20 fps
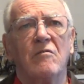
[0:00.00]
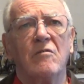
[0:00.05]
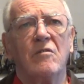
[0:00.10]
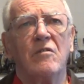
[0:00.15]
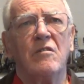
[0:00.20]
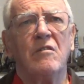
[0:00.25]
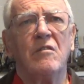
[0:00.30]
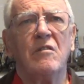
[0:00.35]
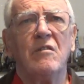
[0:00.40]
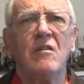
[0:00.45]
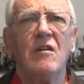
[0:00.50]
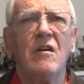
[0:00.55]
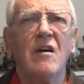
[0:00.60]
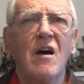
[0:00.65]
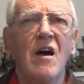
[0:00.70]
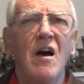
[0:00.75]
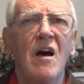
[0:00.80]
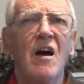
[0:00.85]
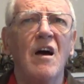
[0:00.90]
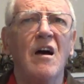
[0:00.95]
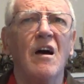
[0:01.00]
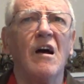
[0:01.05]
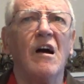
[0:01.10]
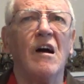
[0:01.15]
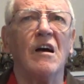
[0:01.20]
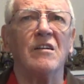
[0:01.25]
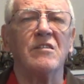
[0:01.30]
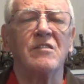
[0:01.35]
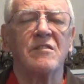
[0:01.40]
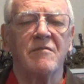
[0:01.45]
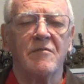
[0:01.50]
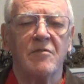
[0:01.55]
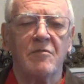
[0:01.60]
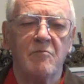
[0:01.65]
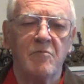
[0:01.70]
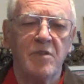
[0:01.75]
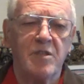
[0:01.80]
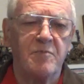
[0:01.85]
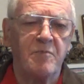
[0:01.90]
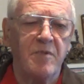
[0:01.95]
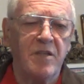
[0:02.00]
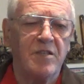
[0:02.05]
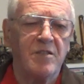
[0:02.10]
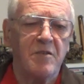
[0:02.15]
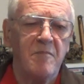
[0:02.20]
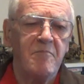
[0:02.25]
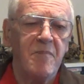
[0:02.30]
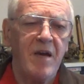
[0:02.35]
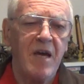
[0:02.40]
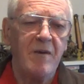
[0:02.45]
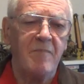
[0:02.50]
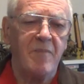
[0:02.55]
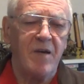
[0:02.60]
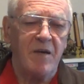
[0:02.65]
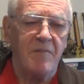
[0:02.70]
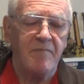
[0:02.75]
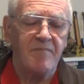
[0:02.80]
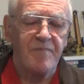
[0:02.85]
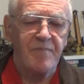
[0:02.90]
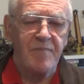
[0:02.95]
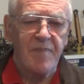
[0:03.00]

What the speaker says: yes, which means maybe.